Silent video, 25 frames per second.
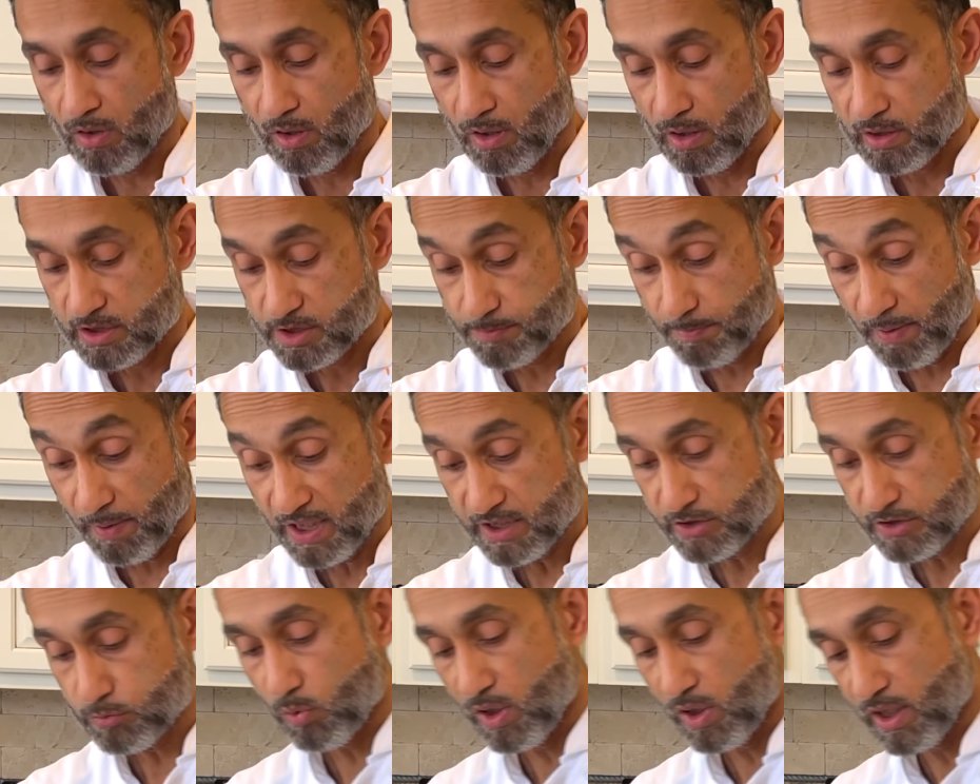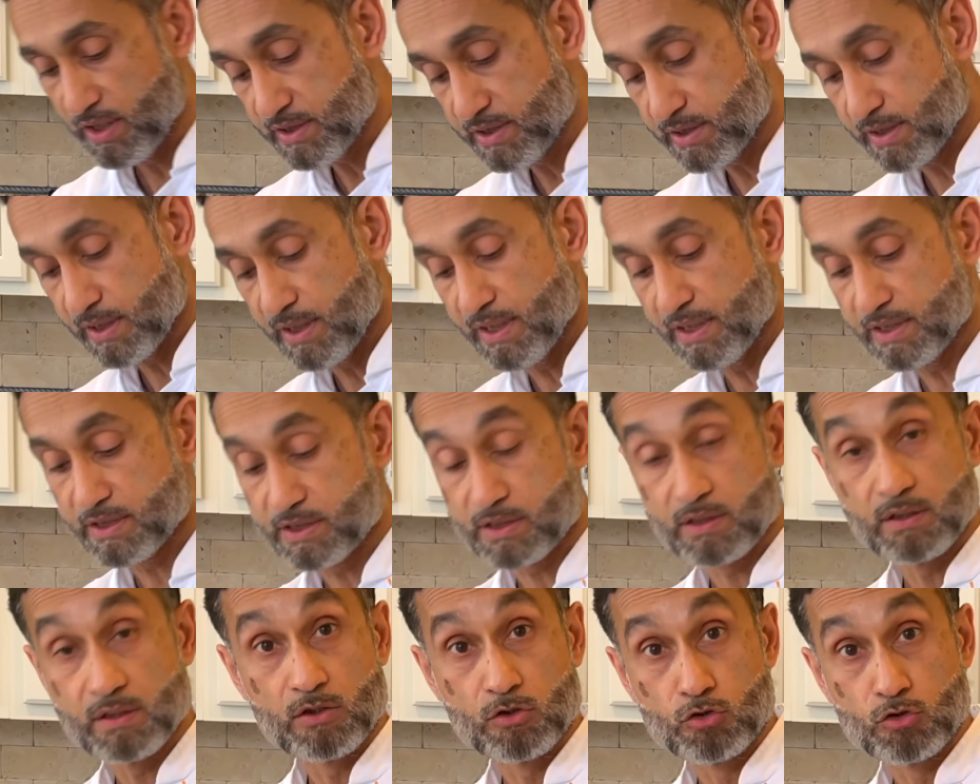Spice-wise, it's
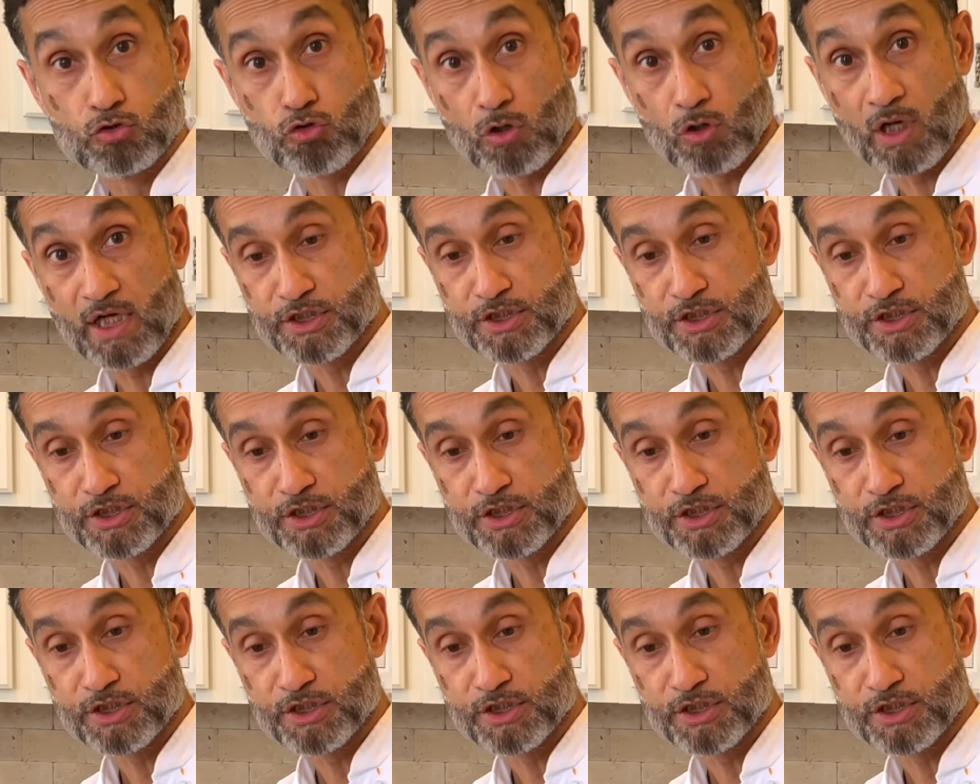dry